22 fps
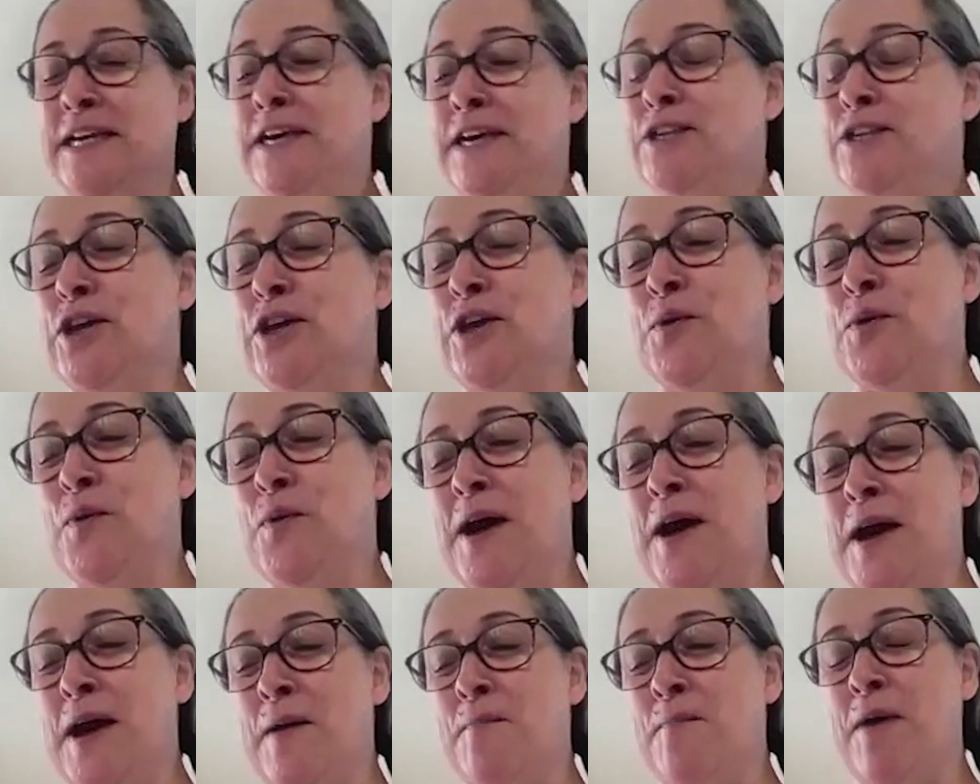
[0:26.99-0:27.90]
So
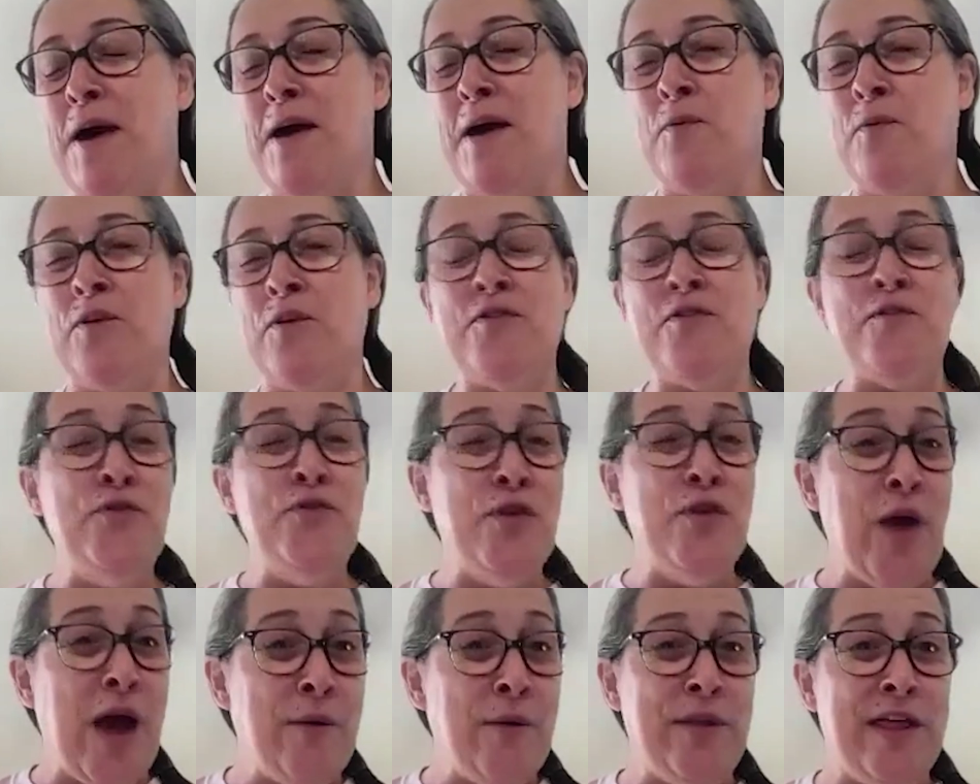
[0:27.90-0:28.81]

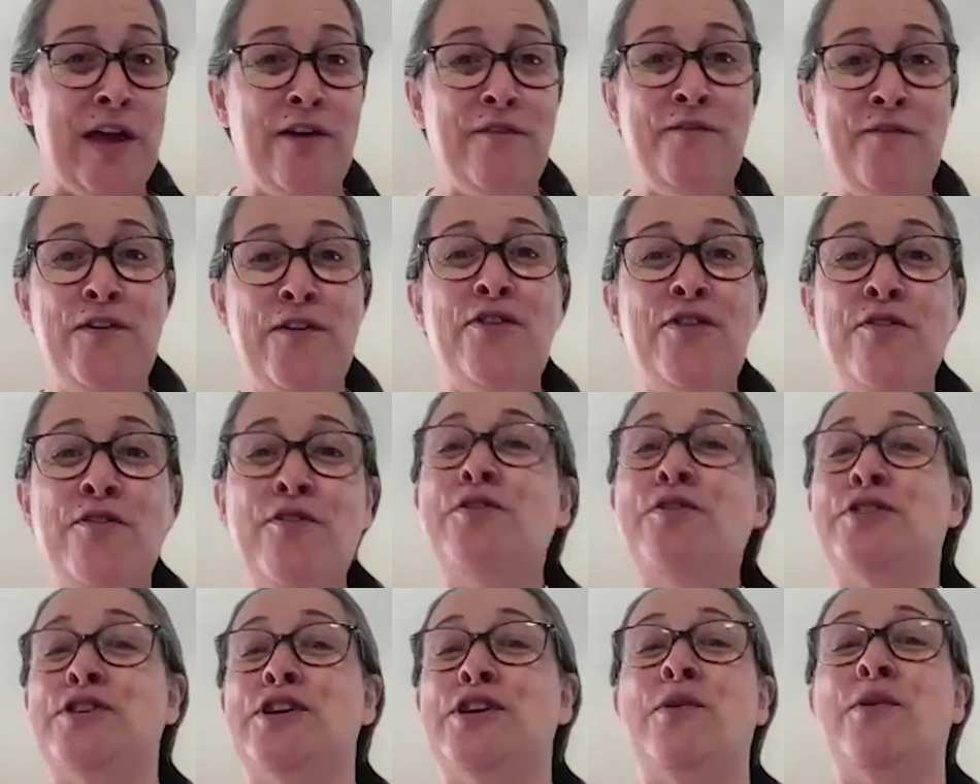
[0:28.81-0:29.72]
without further
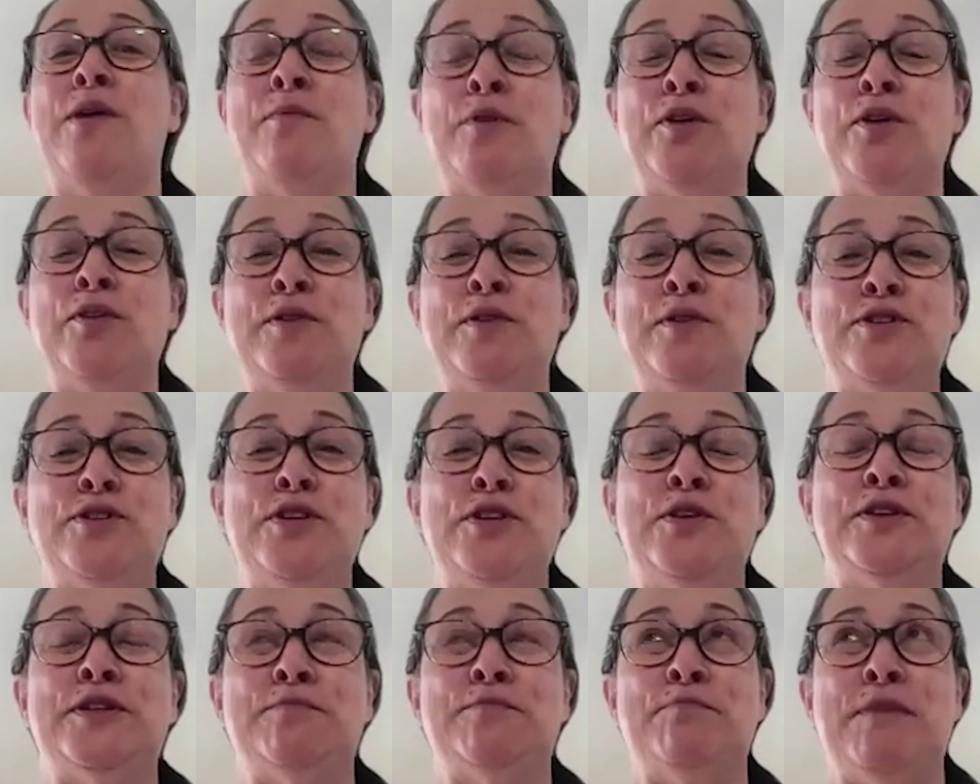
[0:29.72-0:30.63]
ado, I'm going to
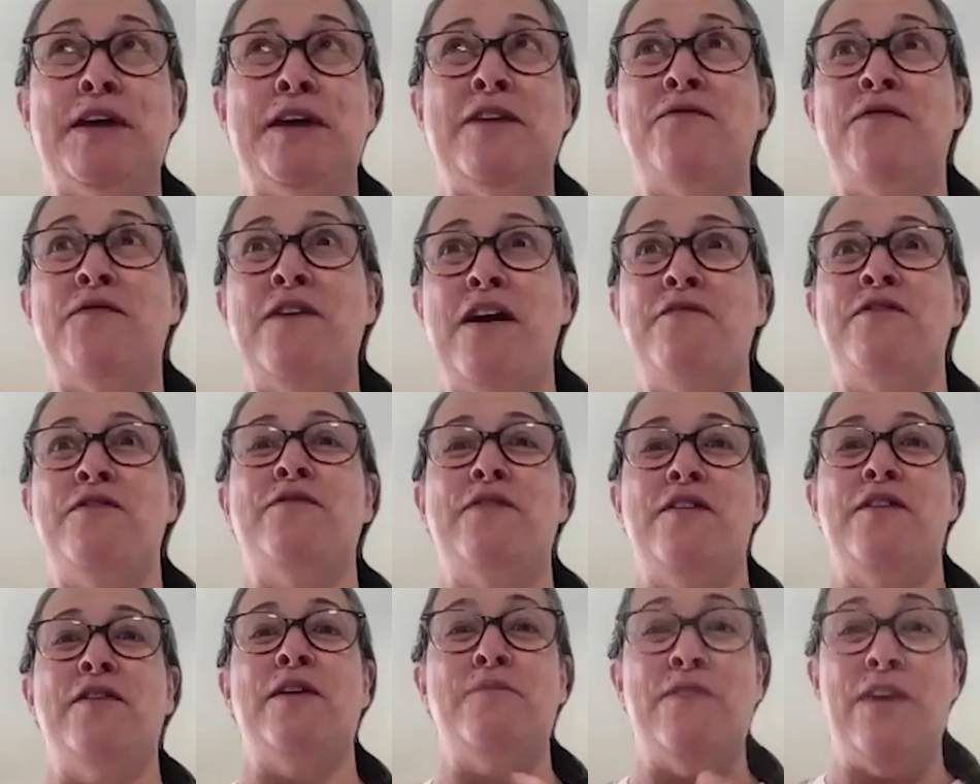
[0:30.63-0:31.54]
introduce I'm
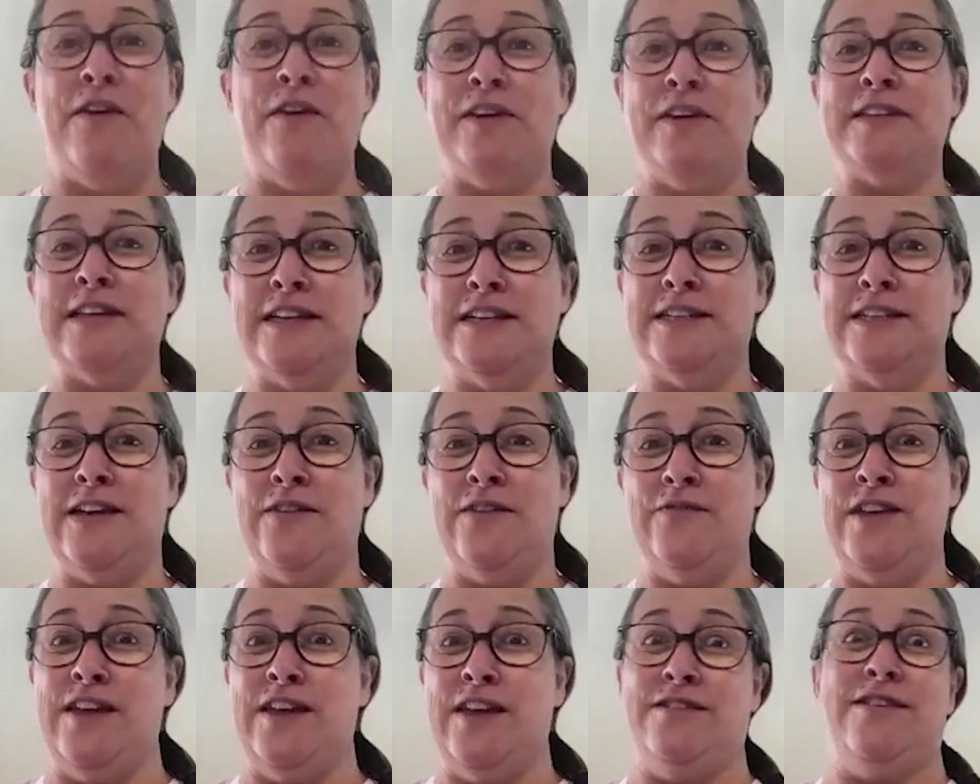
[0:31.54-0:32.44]
very excited to have
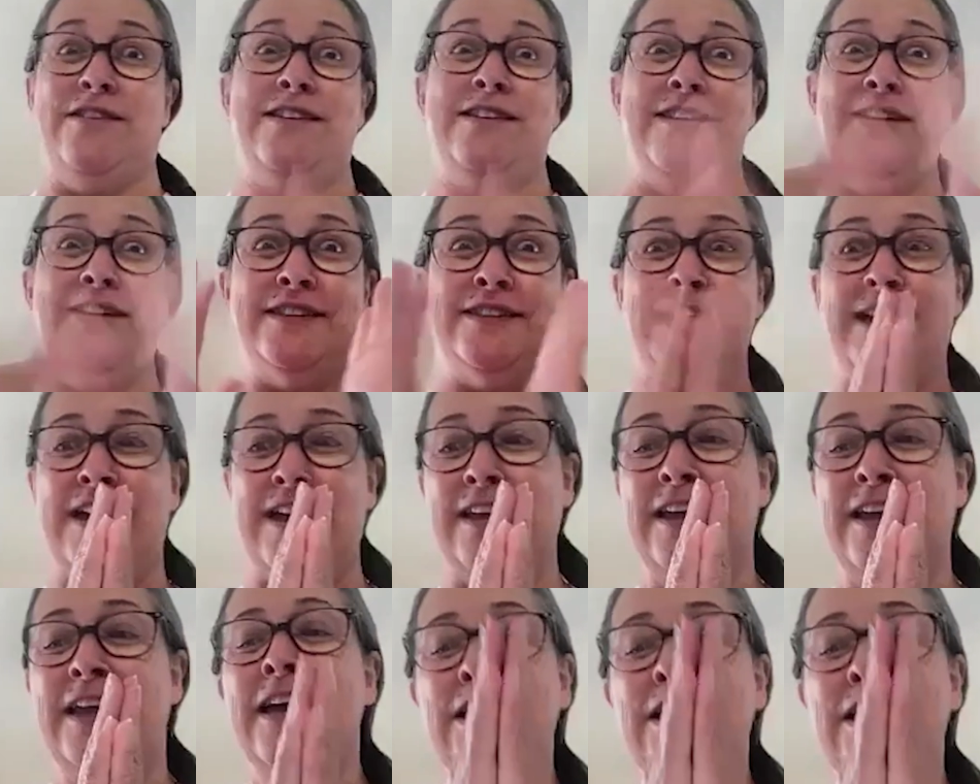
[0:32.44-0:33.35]
Jitka here
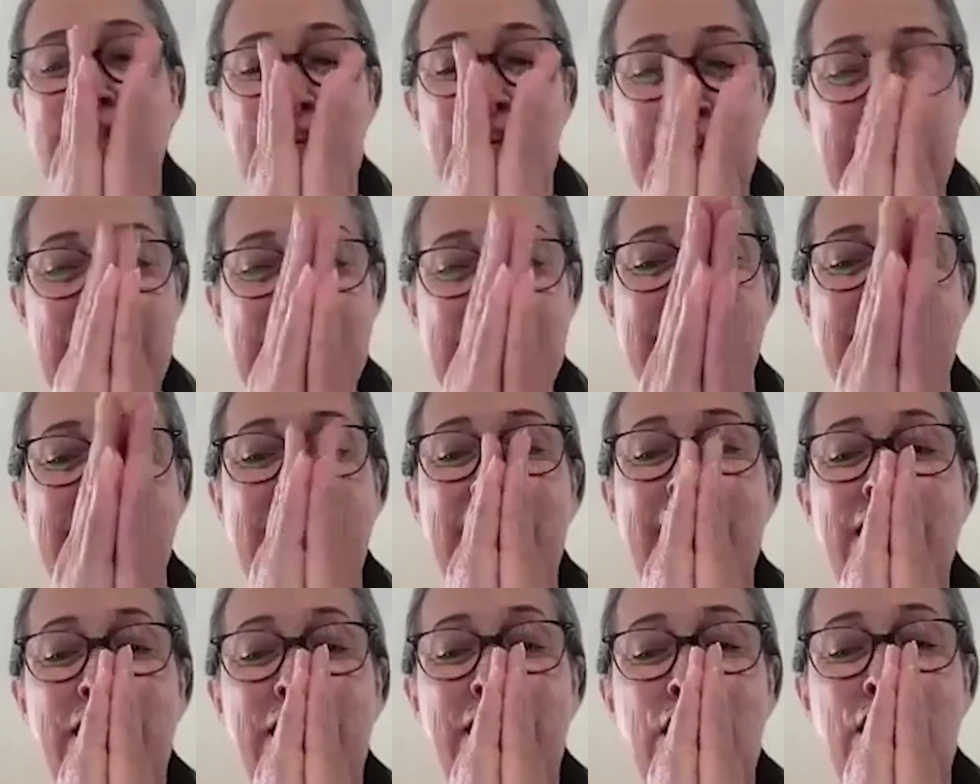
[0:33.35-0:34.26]
today. So Jitka